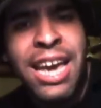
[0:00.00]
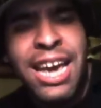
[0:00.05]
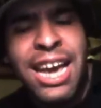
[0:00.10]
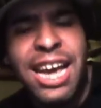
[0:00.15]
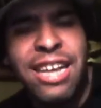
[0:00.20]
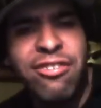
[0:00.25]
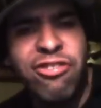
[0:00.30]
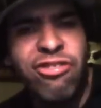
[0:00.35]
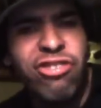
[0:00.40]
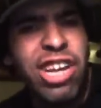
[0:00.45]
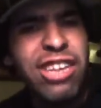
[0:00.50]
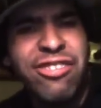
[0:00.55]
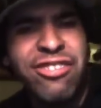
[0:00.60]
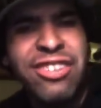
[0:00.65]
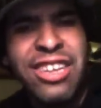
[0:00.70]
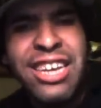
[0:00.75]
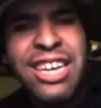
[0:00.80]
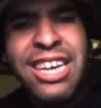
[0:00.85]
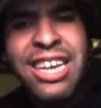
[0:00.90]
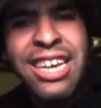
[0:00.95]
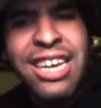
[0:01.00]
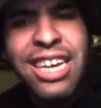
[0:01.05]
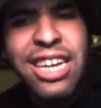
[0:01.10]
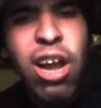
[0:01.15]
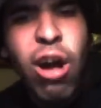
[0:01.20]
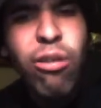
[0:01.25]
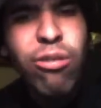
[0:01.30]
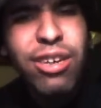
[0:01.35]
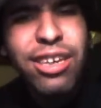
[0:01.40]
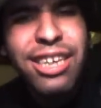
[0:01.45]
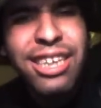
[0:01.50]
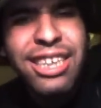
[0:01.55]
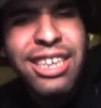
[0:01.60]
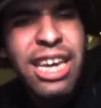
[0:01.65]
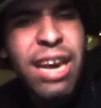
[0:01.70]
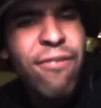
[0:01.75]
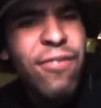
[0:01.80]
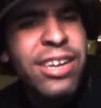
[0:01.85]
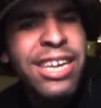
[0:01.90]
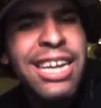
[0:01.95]
It's just, you know,
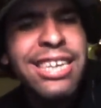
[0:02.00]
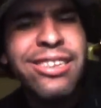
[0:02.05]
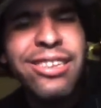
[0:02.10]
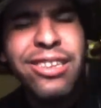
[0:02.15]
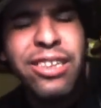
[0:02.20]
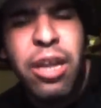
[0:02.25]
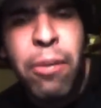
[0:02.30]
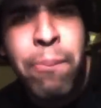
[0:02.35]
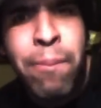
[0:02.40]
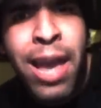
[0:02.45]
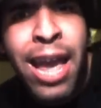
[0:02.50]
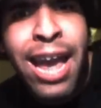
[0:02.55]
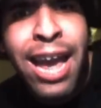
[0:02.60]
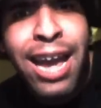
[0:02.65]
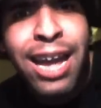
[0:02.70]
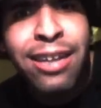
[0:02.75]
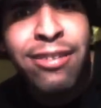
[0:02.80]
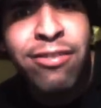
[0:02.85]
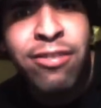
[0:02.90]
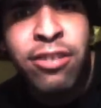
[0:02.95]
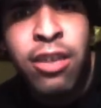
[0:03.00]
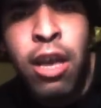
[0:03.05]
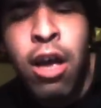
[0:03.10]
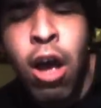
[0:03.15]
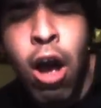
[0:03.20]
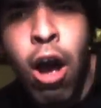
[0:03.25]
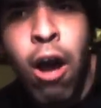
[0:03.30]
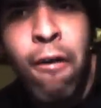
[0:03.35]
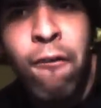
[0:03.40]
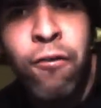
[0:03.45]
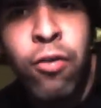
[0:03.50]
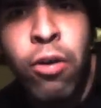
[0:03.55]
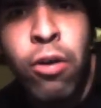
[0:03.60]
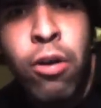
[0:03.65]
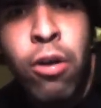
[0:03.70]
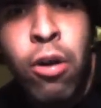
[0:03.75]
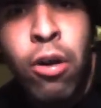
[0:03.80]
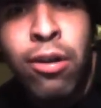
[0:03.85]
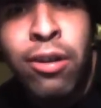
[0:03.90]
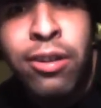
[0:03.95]
giving in to the demands of,
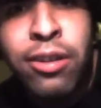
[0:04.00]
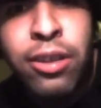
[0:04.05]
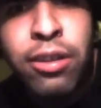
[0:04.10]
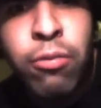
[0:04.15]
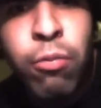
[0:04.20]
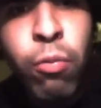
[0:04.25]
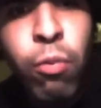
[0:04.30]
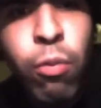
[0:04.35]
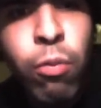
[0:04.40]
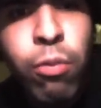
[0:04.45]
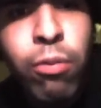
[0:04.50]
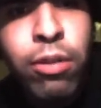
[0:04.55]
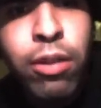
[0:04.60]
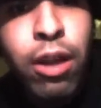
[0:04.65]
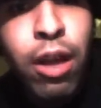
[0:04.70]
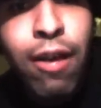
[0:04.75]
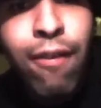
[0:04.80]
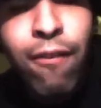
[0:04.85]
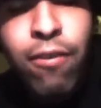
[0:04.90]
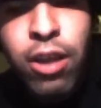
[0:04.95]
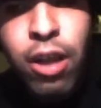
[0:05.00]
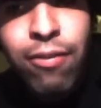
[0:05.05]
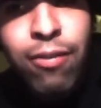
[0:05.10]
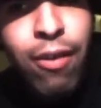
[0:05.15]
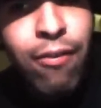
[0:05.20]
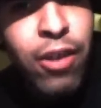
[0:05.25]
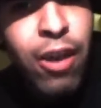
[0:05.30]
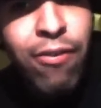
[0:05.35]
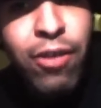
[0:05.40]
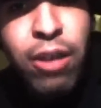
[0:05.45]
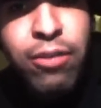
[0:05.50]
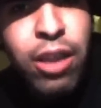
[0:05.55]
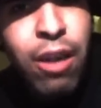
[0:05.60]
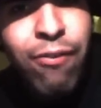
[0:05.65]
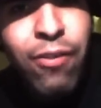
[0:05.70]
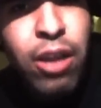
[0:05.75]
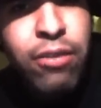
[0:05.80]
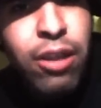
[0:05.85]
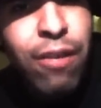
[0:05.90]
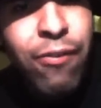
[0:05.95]
of, of,
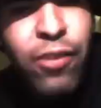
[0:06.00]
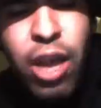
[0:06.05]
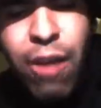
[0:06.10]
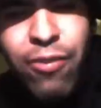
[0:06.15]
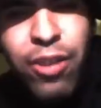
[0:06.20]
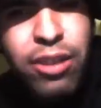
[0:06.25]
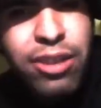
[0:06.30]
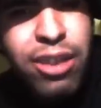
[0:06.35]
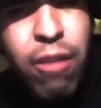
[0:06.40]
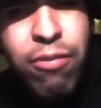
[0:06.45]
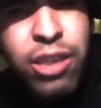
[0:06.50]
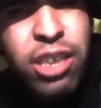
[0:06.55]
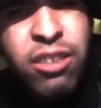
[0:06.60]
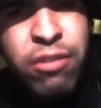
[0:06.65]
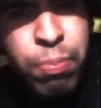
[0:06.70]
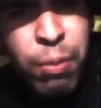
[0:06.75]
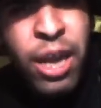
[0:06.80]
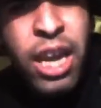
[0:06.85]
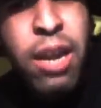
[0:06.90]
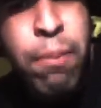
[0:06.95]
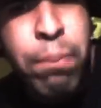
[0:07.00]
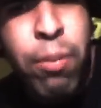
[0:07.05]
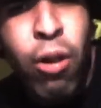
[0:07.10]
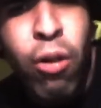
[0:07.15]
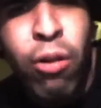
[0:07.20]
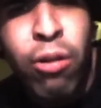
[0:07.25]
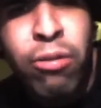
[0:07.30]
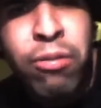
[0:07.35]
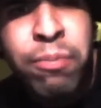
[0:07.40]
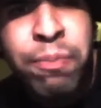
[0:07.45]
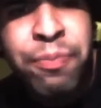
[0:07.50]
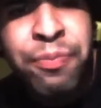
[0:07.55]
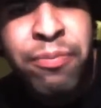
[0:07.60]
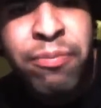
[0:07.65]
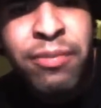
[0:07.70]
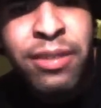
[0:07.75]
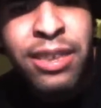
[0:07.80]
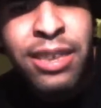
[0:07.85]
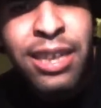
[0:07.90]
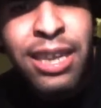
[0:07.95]
of, of, of, of these people.
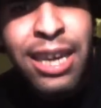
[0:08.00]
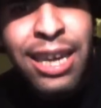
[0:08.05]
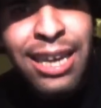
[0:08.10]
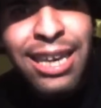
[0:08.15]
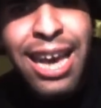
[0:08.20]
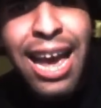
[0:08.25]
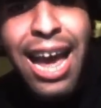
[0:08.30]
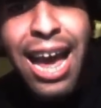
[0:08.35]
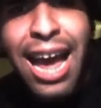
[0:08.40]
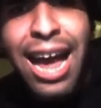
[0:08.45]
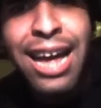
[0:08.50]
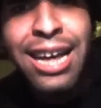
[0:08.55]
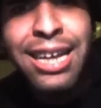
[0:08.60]
Yeah.